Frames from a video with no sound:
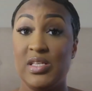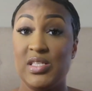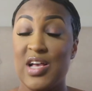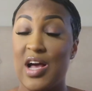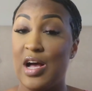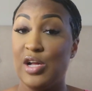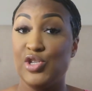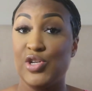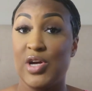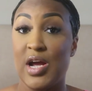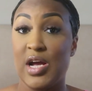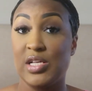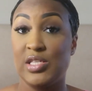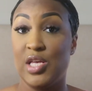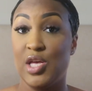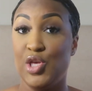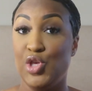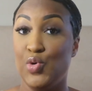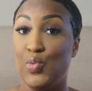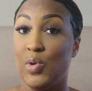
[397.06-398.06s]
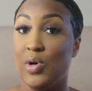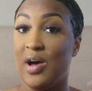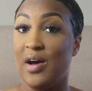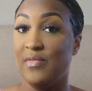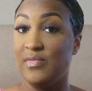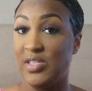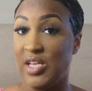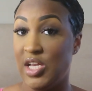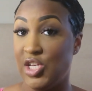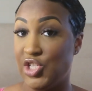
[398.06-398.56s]
these contracts, you will
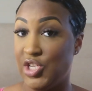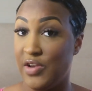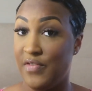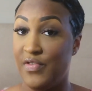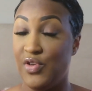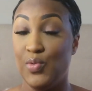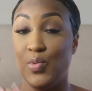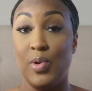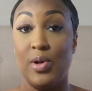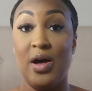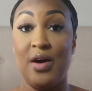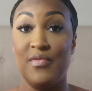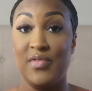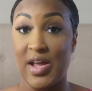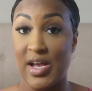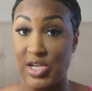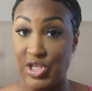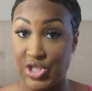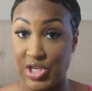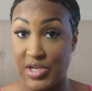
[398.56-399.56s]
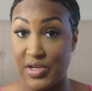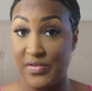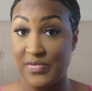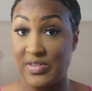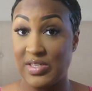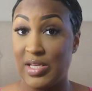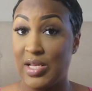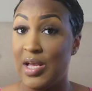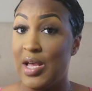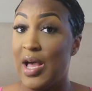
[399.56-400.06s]
have day shift, you will have night
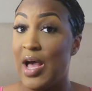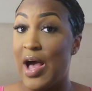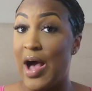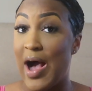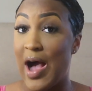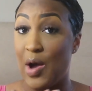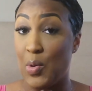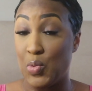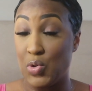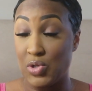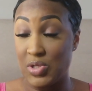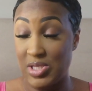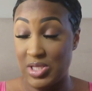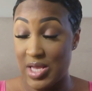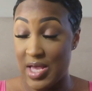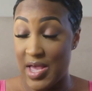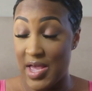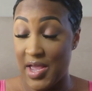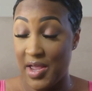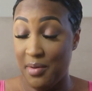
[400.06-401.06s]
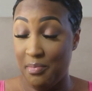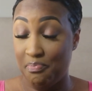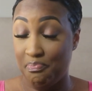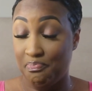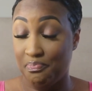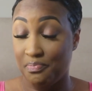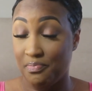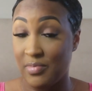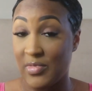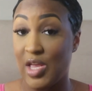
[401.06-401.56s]
shift. I will say
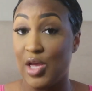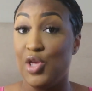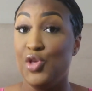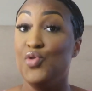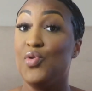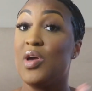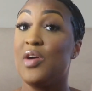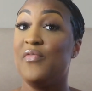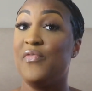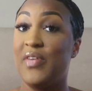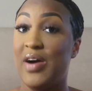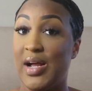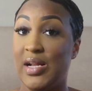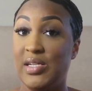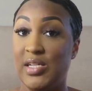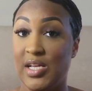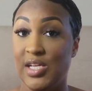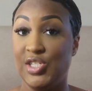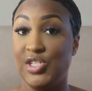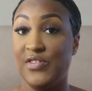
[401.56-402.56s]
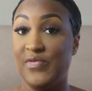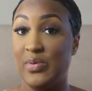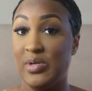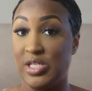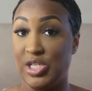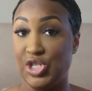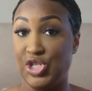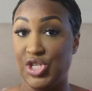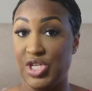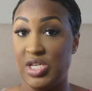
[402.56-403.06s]
you can find day shift
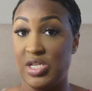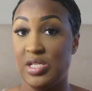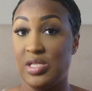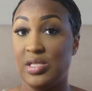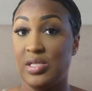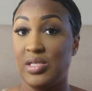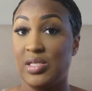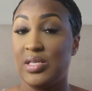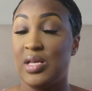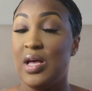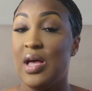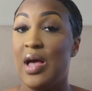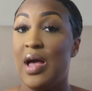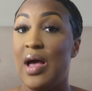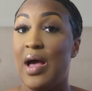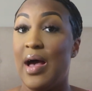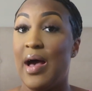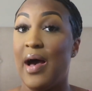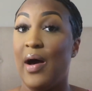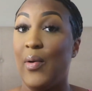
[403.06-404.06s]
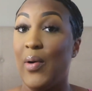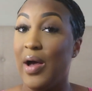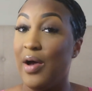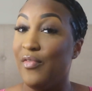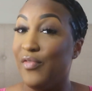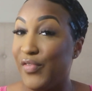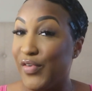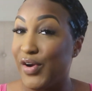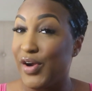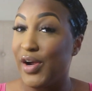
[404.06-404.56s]
positions.
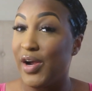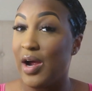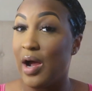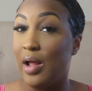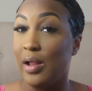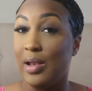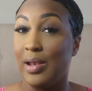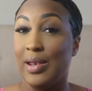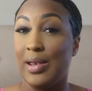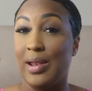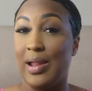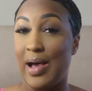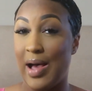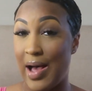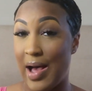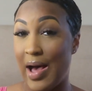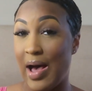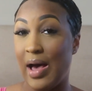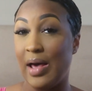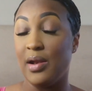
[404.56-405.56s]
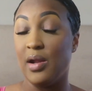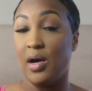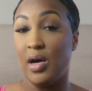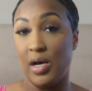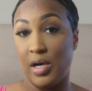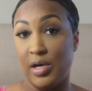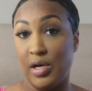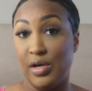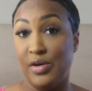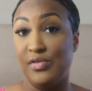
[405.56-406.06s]
However, a lot
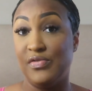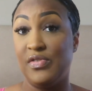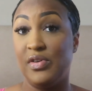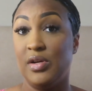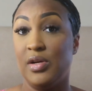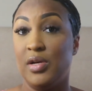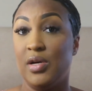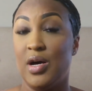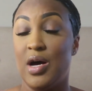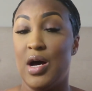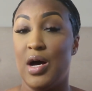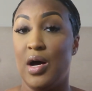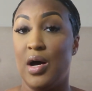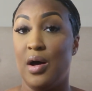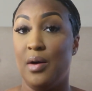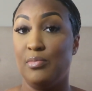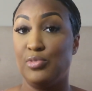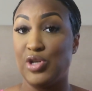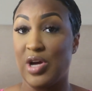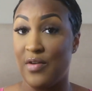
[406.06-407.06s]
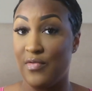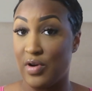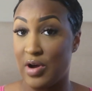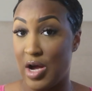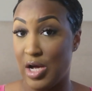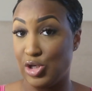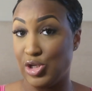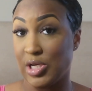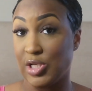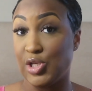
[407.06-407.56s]
of um, travel
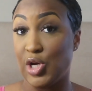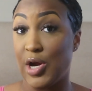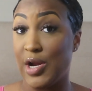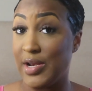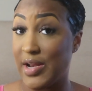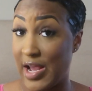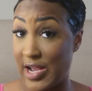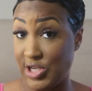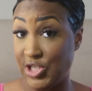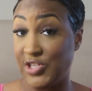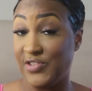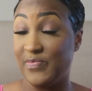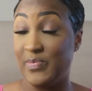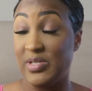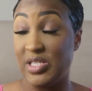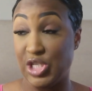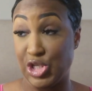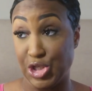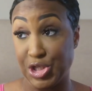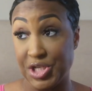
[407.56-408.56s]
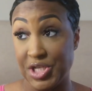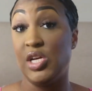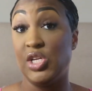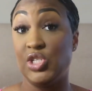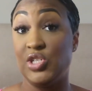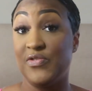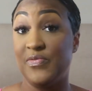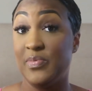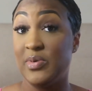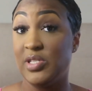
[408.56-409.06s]
contracts are night shift positions. Day
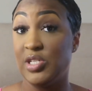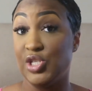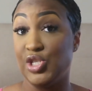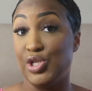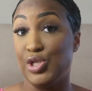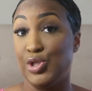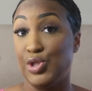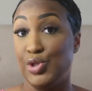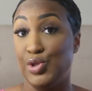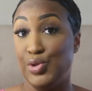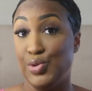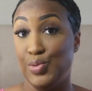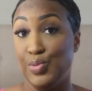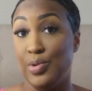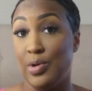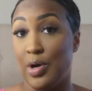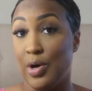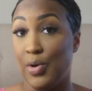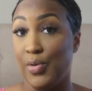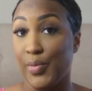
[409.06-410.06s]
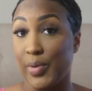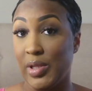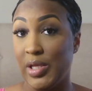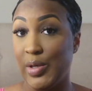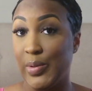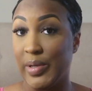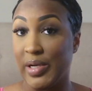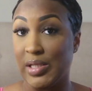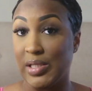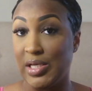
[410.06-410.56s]
shift positions do go really
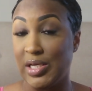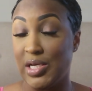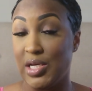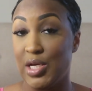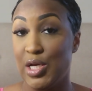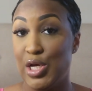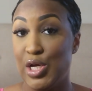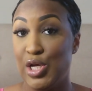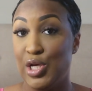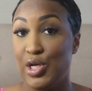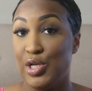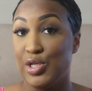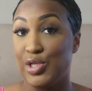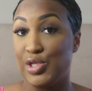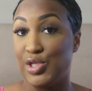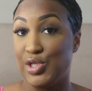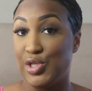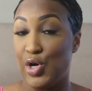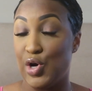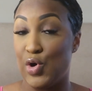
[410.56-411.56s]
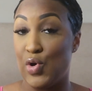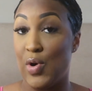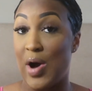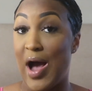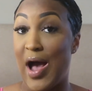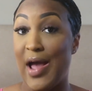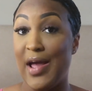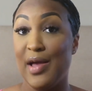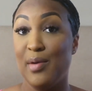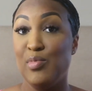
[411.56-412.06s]
quickly. So
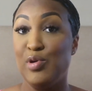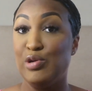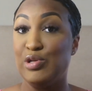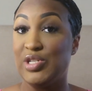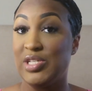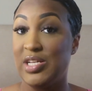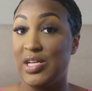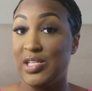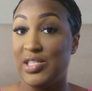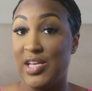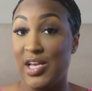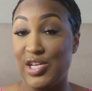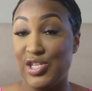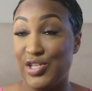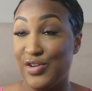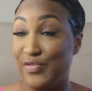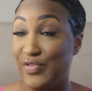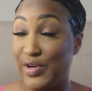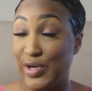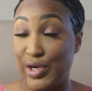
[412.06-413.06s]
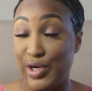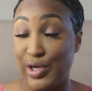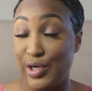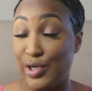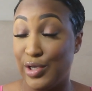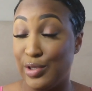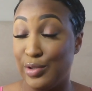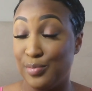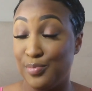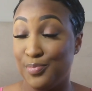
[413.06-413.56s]
I am usually a day shift
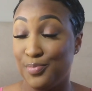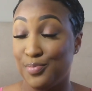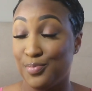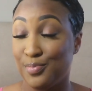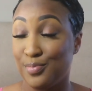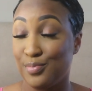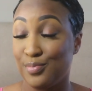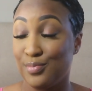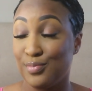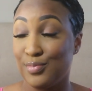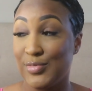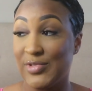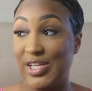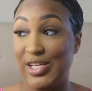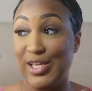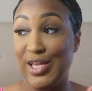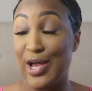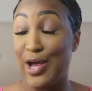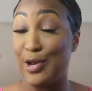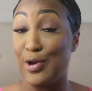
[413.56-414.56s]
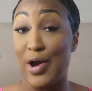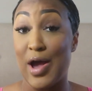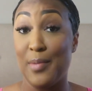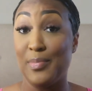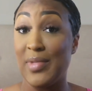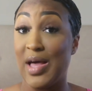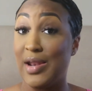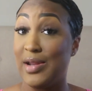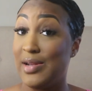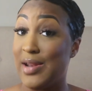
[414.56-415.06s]
girl. I I'm
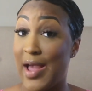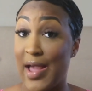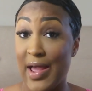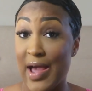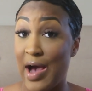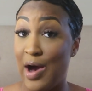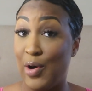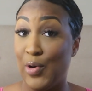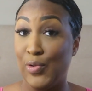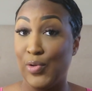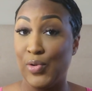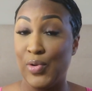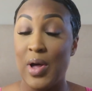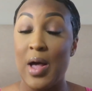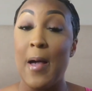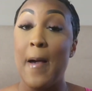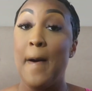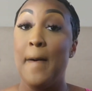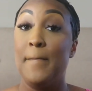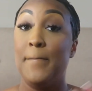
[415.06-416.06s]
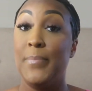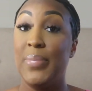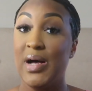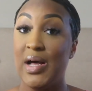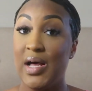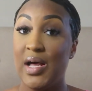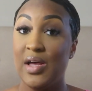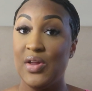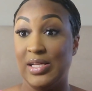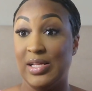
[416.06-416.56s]
not a night owl,
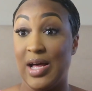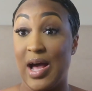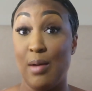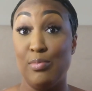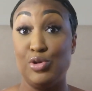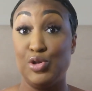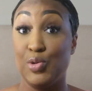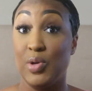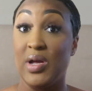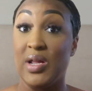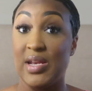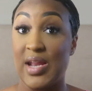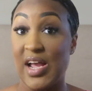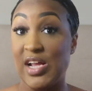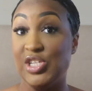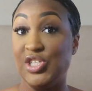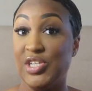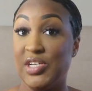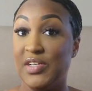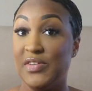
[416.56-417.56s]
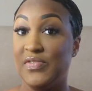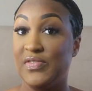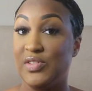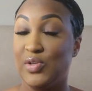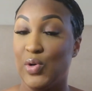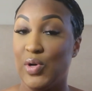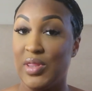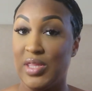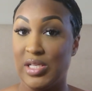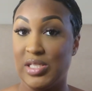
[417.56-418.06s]
but I'm doing a night
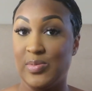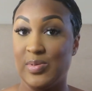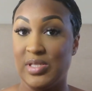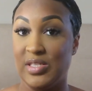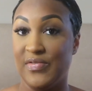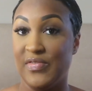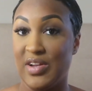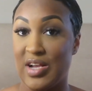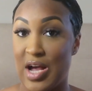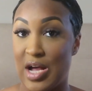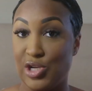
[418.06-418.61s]
shift on this specific